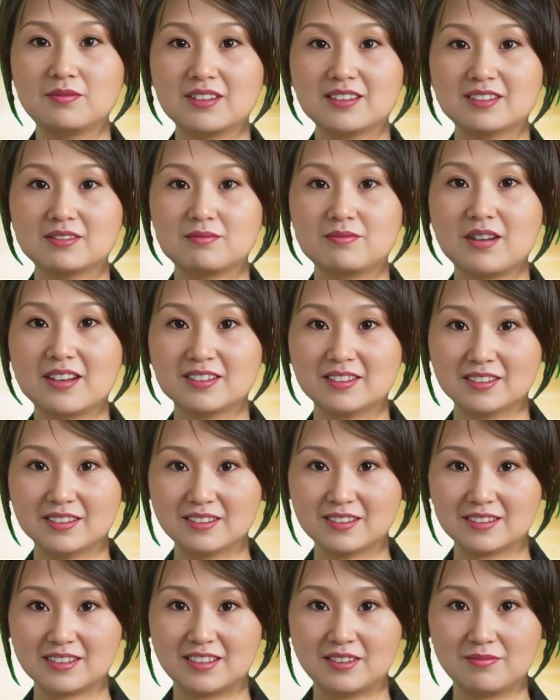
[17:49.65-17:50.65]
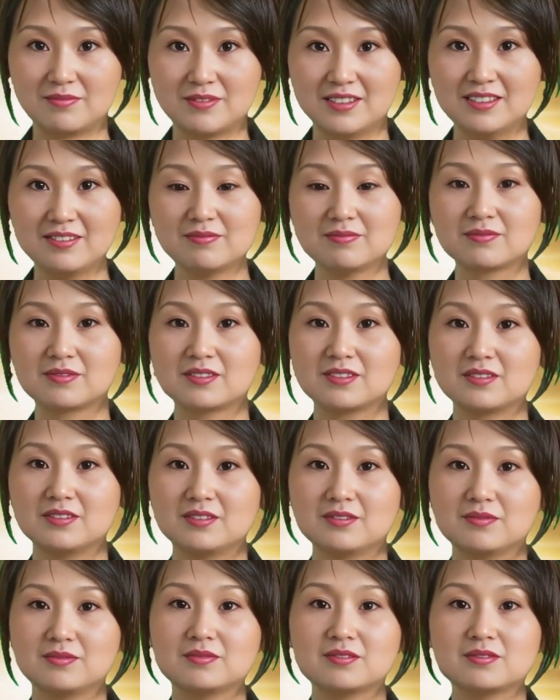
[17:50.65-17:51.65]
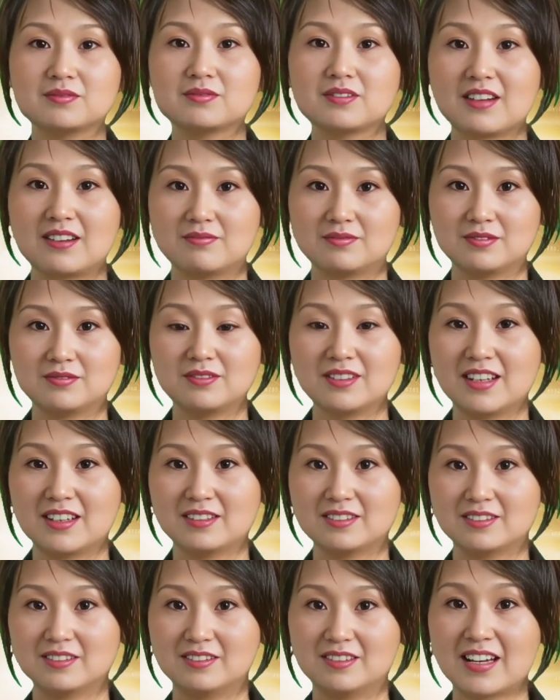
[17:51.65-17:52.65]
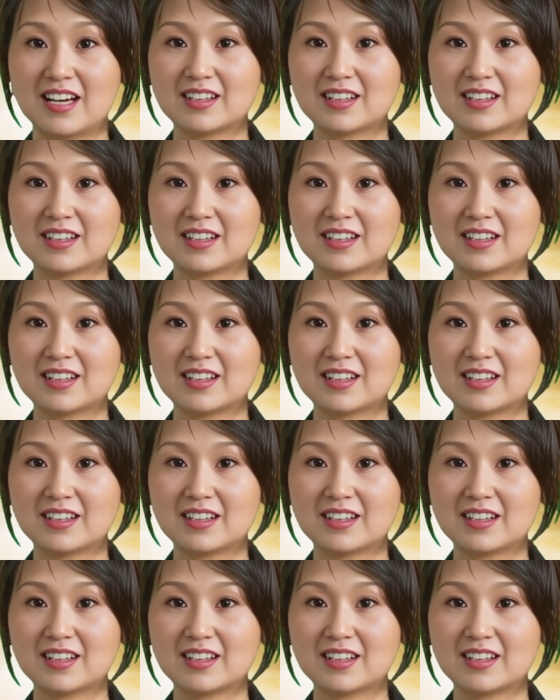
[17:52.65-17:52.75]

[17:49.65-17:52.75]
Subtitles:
According to China's rural land contracting law,